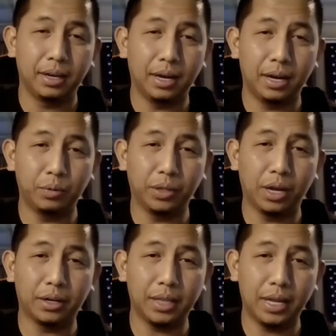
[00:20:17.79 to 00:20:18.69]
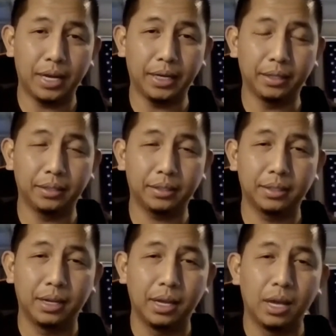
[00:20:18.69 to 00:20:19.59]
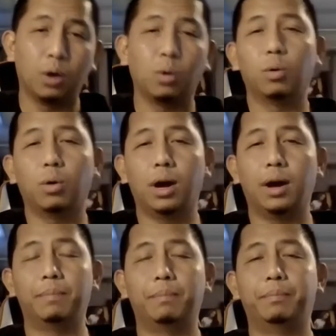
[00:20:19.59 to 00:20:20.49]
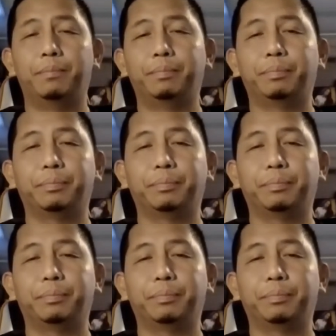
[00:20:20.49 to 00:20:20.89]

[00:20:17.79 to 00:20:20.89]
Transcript: uh, with our clients, um,